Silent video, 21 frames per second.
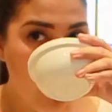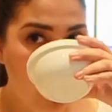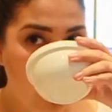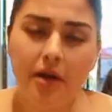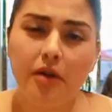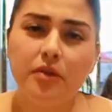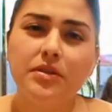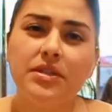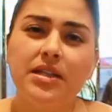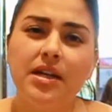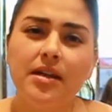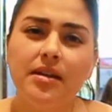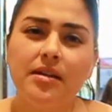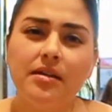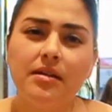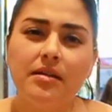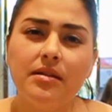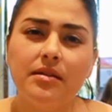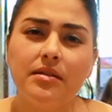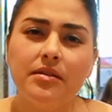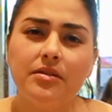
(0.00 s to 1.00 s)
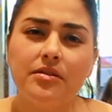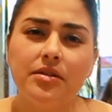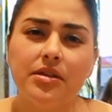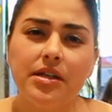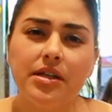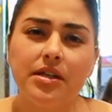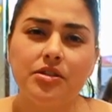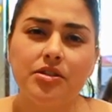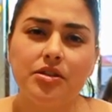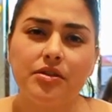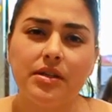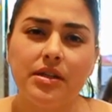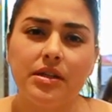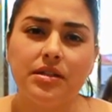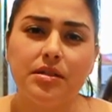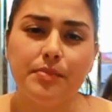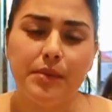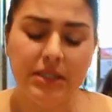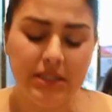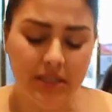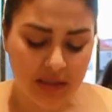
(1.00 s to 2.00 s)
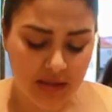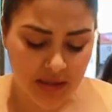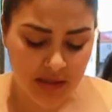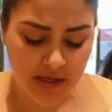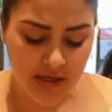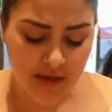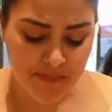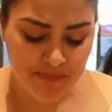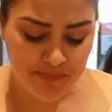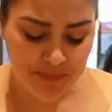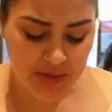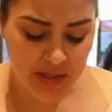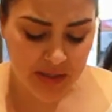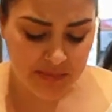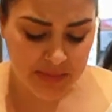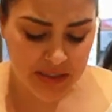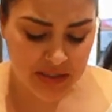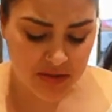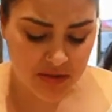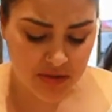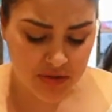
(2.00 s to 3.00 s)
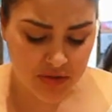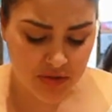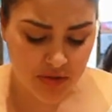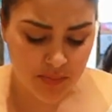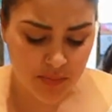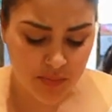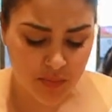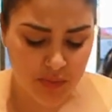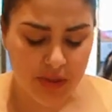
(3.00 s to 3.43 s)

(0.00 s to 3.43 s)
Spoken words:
Oh, it's kind of got a little kick to it. It's basically a miso soup